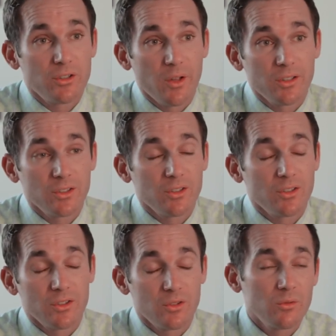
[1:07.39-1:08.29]
So that's
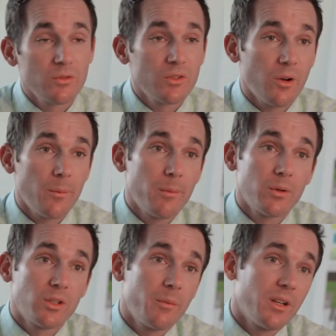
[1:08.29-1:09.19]
just the students or our
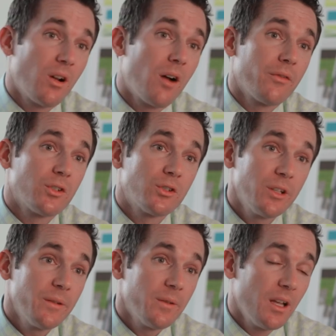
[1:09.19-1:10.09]
members coming in off the
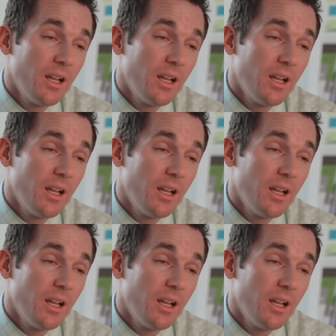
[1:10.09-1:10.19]
street